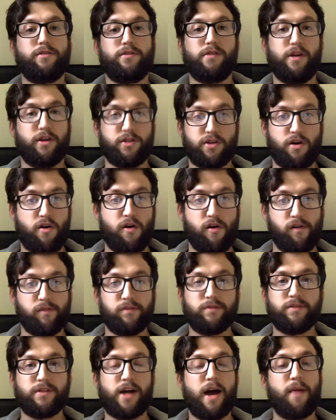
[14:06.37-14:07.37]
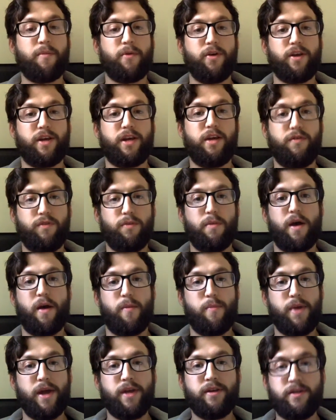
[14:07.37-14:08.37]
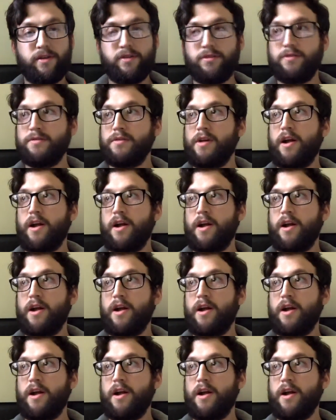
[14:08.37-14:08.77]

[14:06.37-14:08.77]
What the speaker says: at all. I'm going to give you my opinion,